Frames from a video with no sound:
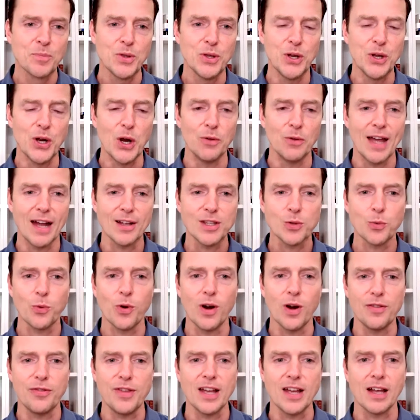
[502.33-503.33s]
you know, and that's
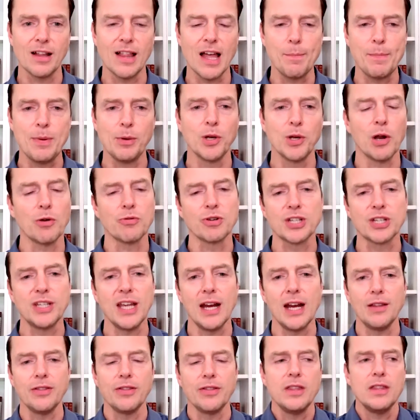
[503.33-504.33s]
where I think a lot of people don't
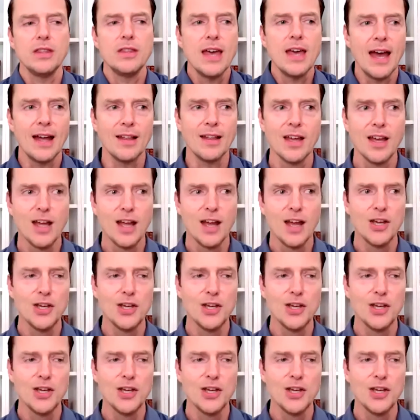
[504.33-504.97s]
understand that